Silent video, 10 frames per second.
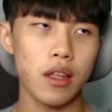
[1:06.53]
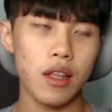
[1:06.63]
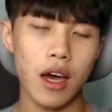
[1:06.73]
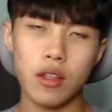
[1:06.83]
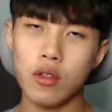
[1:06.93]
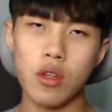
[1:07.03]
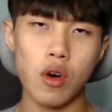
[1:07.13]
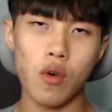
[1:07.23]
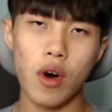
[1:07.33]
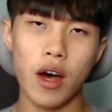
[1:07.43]
don't
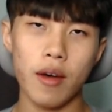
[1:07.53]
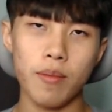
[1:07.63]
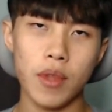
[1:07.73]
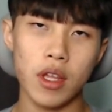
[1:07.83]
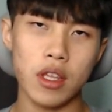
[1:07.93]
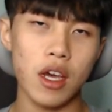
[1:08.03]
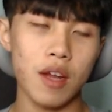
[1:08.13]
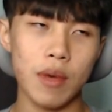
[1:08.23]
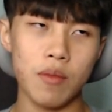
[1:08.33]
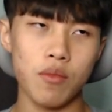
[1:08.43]
know, I'm not getting
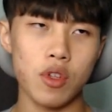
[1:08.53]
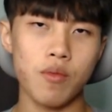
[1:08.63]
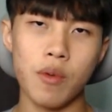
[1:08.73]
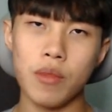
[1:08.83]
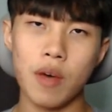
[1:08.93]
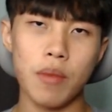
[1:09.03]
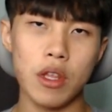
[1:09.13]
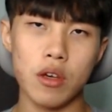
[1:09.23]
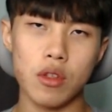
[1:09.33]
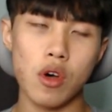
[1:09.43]
many views from that
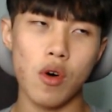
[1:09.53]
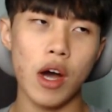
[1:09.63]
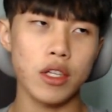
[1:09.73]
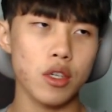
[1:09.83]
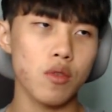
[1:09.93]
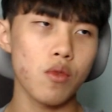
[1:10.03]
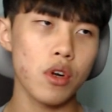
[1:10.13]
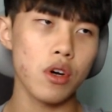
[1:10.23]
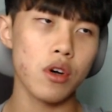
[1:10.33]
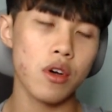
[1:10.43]
video. So I just
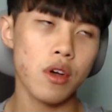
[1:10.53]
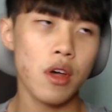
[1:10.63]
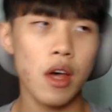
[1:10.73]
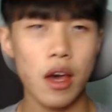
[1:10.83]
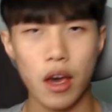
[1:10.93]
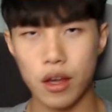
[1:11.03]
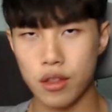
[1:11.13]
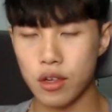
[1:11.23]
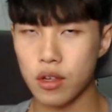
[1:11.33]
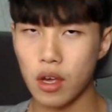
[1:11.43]
wanna ask
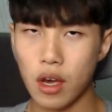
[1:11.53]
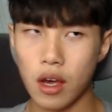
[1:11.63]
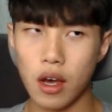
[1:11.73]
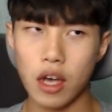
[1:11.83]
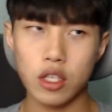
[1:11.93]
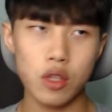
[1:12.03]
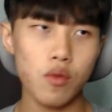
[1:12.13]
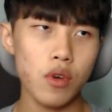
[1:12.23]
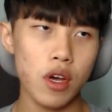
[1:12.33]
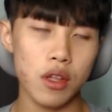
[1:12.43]

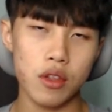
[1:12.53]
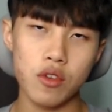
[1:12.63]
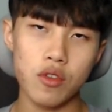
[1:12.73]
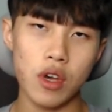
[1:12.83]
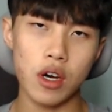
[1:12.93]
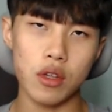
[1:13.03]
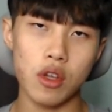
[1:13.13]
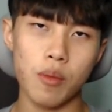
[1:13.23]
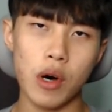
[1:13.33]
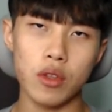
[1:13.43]
you guys
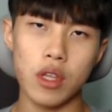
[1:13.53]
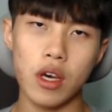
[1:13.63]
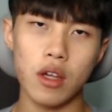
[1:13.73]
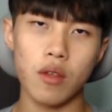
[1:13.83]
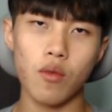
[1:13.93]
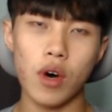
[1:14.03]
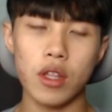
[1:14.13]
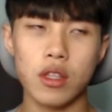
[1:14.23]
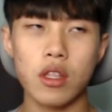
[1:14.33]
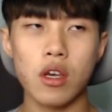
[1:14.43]
about that. What
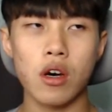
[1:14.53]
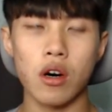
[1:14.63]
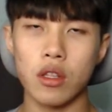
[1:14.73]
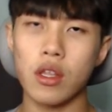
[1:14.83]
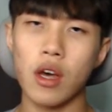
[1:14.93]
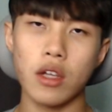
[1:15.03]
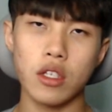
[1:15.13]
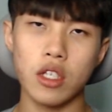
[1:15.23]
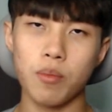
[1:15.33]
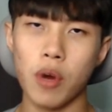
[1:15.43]
content
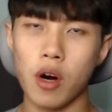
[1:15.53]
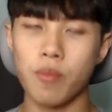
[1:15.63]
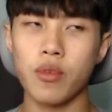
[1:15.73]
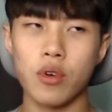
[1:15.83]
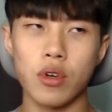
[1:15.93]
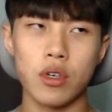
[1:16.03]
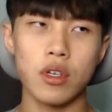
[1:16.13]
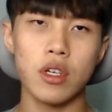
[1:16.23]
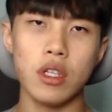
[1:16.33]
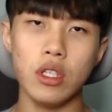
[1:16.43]
is popular
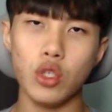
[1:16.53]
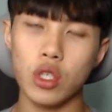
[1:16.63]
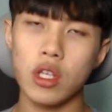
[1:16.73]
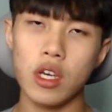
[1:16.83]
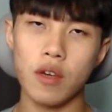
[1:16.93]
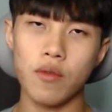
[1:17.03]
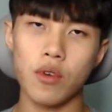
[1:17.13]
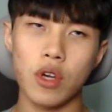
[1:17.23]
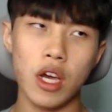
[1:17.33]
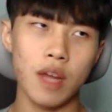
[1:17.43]
in GT for
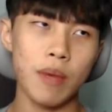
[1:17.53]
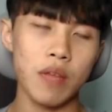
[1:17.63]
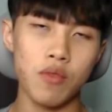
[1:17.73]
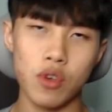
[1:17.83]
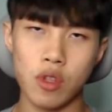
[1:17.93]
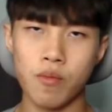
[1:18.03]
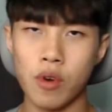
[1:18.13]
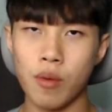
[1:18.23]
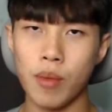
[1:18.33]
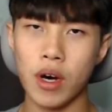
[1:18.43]
getting many views
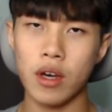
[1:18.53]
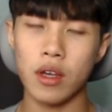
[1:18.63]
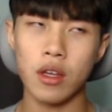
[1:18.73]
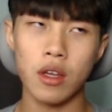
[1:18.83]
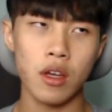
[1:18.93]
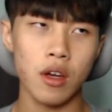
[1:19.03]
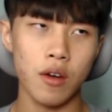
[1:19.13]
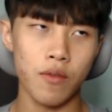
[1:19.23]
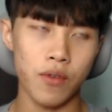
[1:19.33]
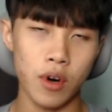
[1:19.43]
from my
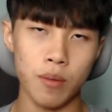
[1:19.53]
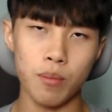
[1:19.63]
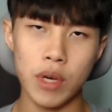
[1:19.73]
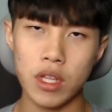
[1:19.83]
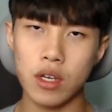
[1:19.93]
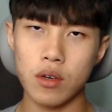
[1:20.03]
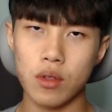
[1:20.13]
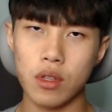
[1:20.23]
videos?